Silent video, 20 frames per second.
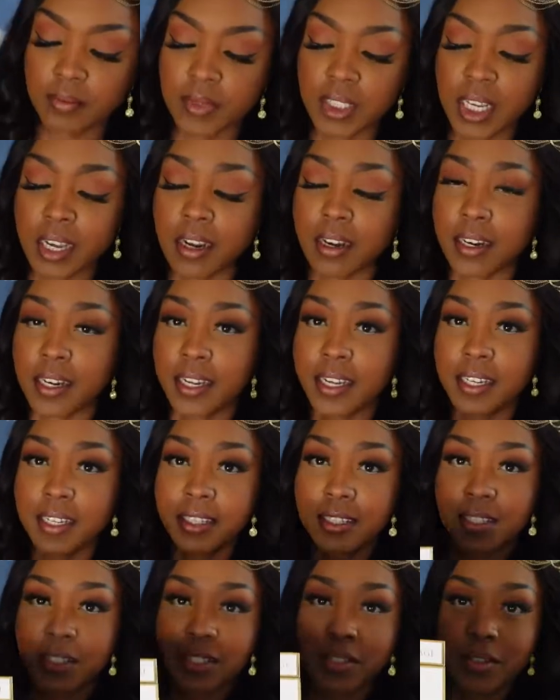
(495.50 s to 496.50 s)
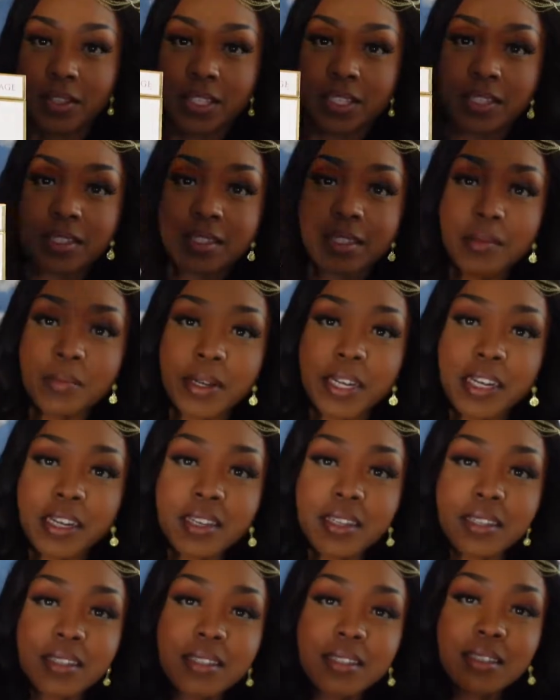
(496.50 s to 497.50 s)
All right, so this is the
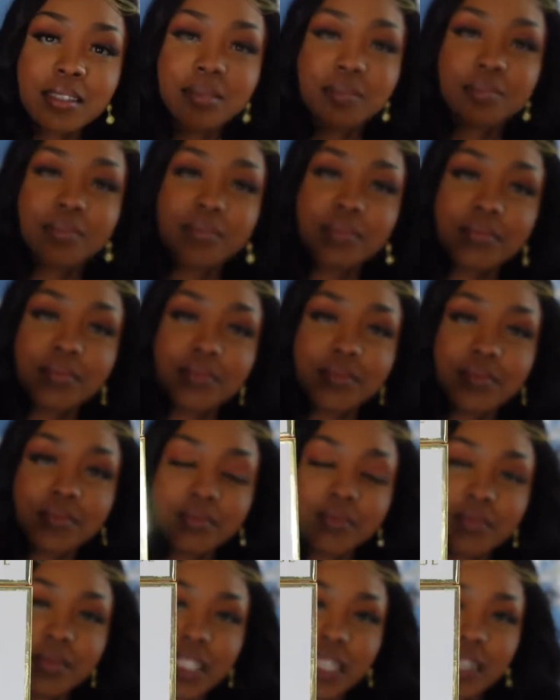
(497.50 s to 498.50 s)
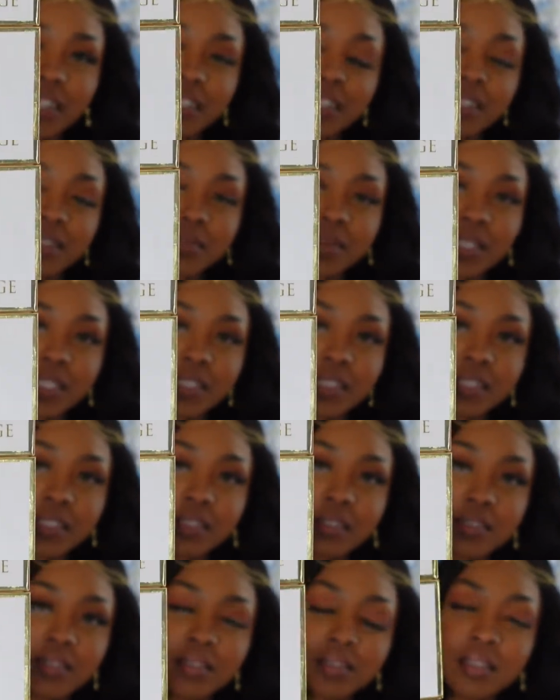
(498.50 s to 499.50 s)
box that it comes
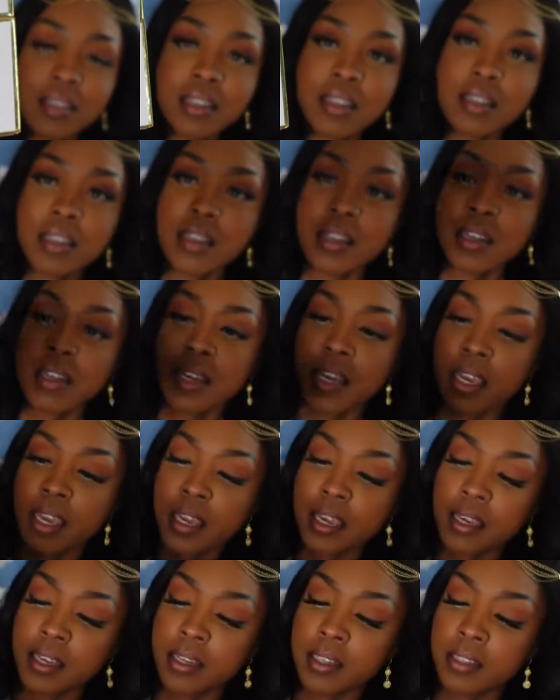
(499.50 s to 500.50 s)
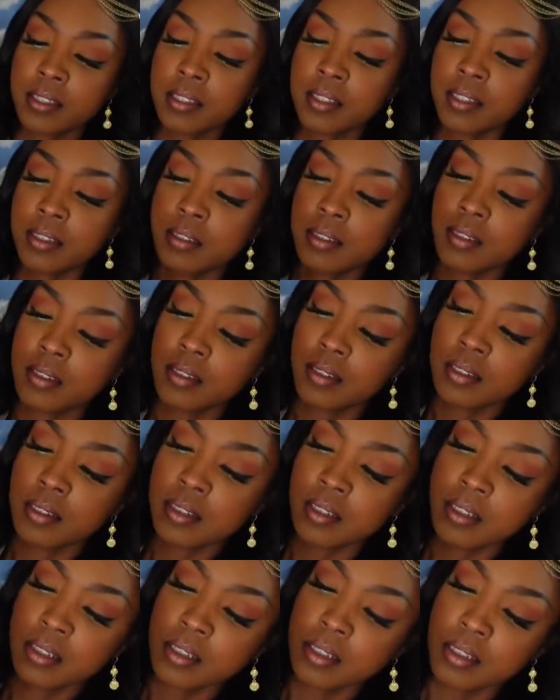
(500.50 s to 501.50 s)
in. And
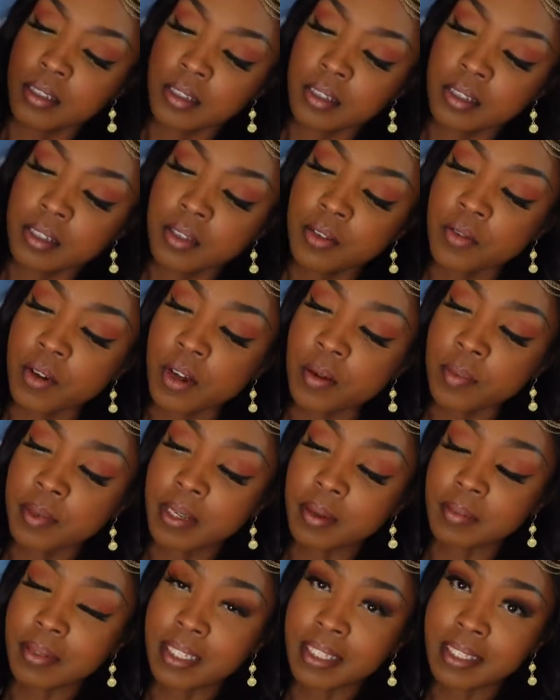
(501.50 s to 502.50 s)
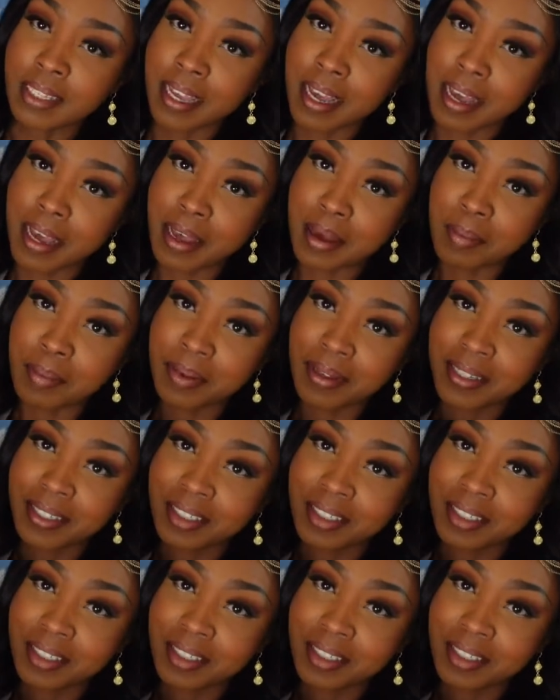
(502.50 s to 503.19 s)
you open up the top